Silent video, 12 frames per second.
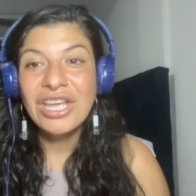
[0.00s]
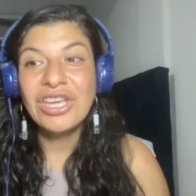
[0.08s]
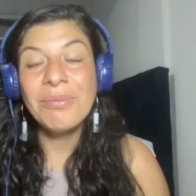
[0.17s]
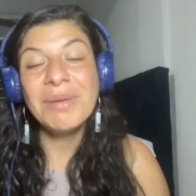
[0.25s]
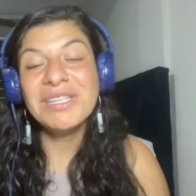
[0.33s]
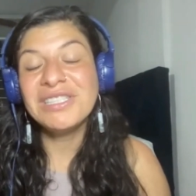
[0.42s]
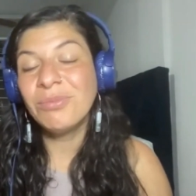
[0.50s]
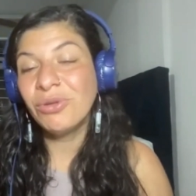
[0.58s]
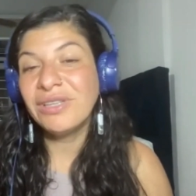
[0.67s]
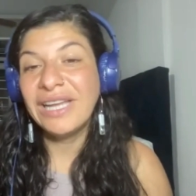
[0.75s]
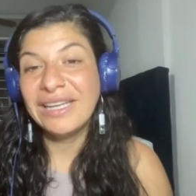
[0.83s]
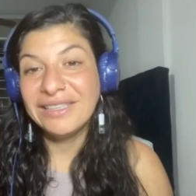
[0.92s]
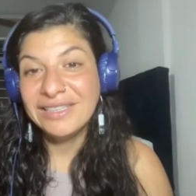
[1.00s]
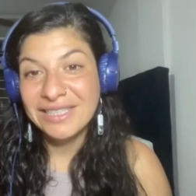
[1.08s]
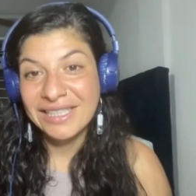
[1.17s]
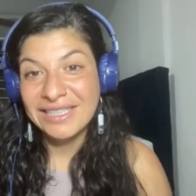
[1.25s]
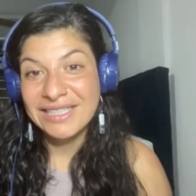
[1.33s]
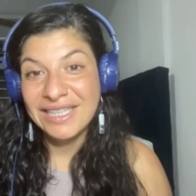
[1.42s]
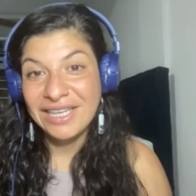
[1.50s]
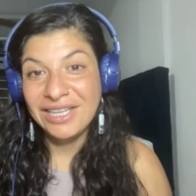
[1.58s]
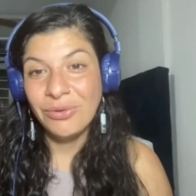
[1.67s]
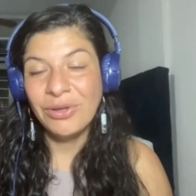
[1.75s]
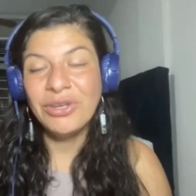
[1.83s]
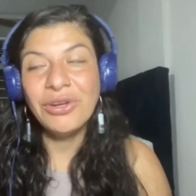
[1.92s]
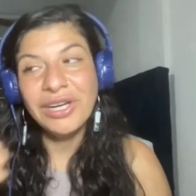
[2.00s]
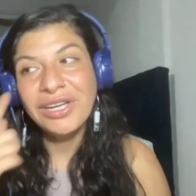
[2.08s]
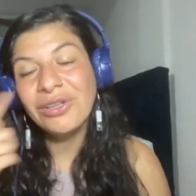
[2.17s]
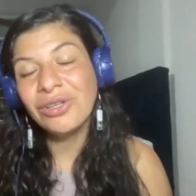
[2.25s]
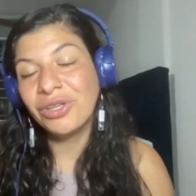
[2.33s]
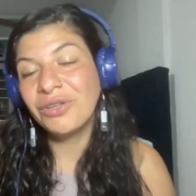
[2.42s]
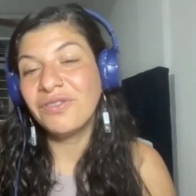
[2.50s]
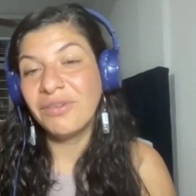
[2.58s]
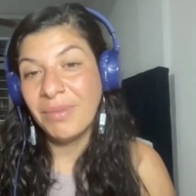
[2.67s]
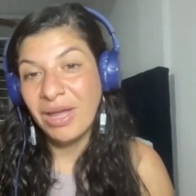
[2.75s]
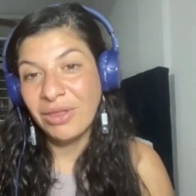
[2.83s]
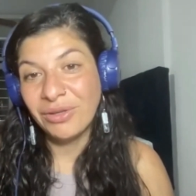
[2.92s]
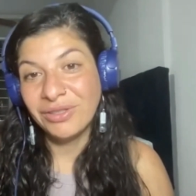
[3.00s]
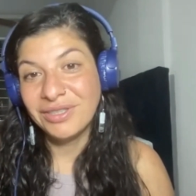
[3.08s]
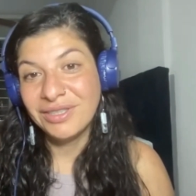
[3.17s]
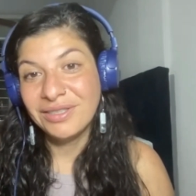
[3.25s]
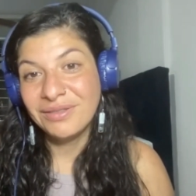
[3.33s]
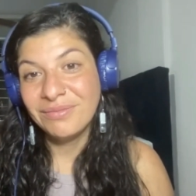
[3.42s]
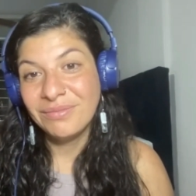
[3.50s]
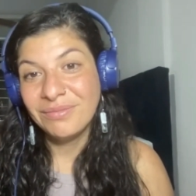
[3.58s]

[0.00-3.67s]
you're much more likely to continue and you're going to learn from others.